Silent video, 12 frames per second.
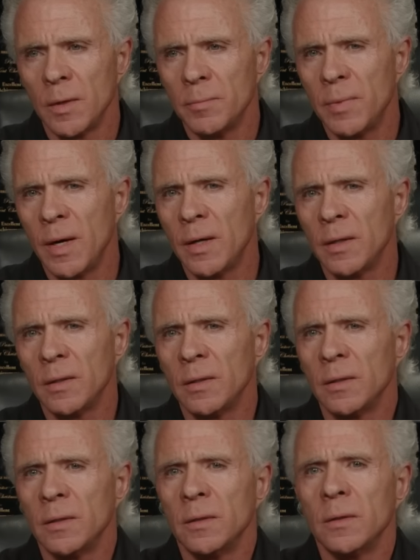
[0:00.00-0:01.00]
But
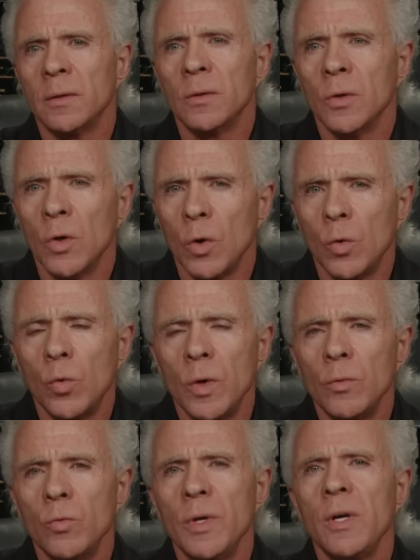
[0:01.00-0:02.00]

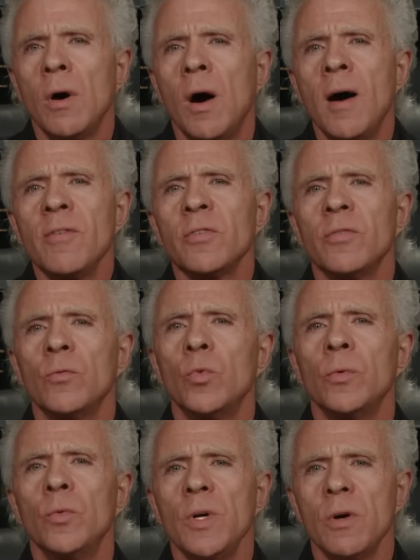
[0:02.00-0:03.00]
when we, off,
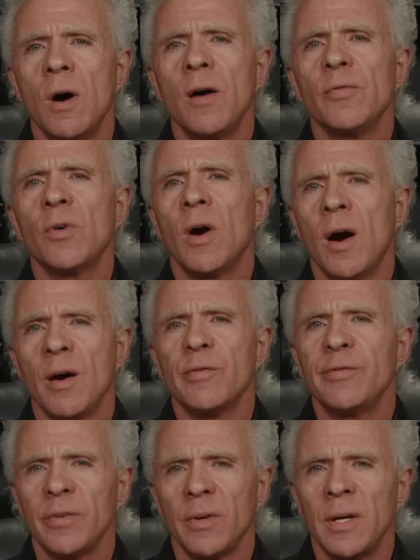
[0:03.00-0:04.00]
when we offer our
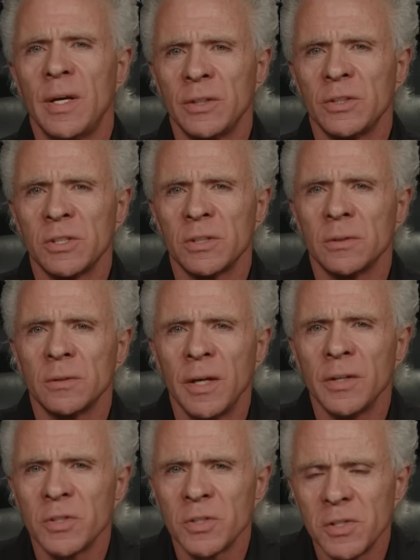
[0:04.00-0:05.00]
flesh
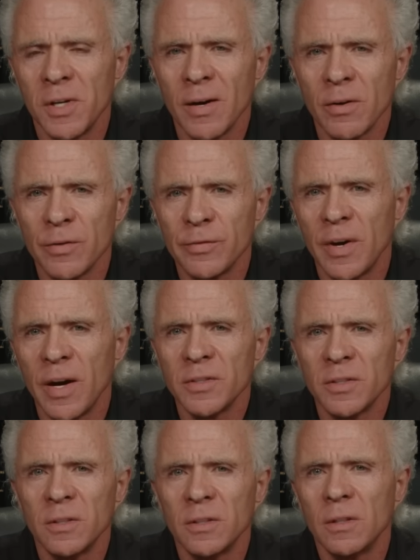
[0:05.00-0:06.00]
as a
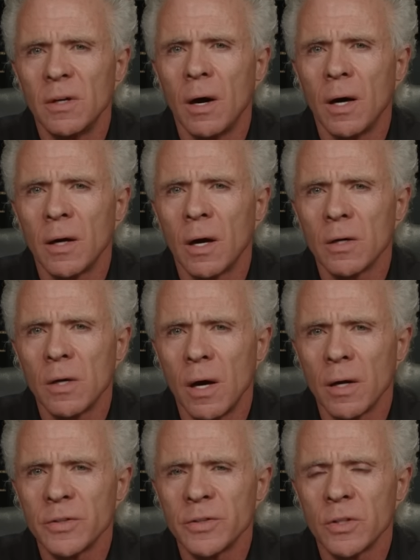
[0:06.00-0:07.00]
sacrifice unto God, our
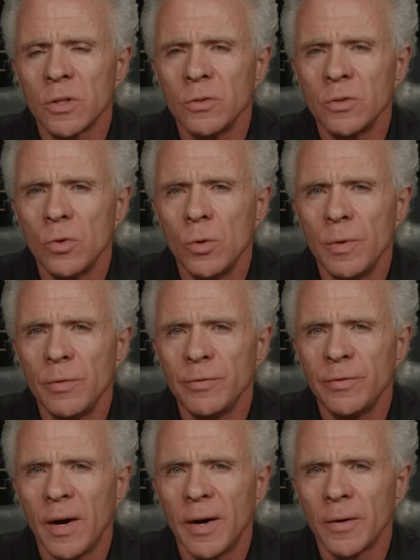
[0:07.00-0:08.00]
God is a consuming
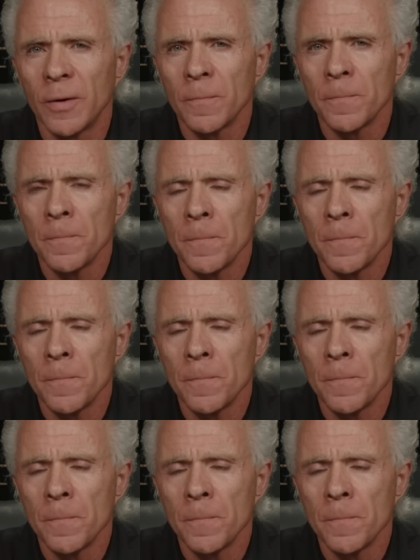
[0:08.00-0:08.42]
fire.